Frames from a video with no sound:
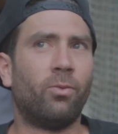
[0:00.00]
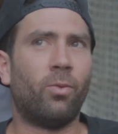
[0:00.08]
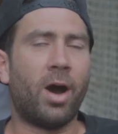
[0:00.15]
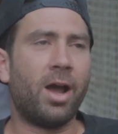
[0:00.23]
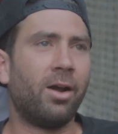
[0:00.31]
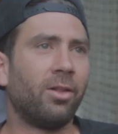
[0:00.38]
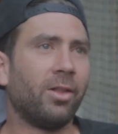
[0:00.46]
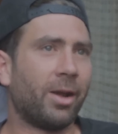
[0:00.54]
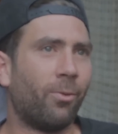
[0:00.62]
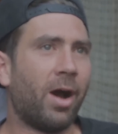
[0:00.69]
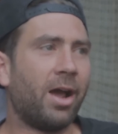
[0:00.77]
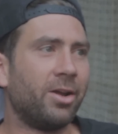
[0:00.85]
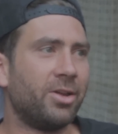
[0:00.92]
Why are like
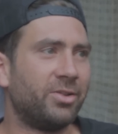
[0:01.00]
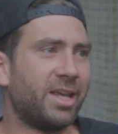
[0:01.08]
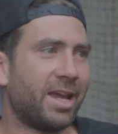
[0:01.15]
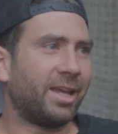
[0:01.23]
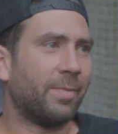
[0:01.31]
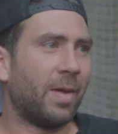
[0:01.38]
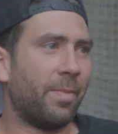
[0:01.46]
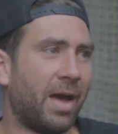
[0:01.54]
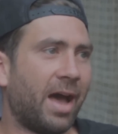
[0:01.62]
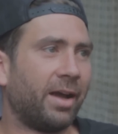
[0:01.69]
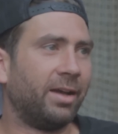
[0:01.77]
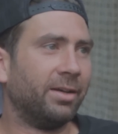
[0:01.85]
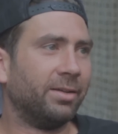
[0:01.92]
why are you taking my
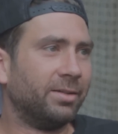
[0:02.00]
bag?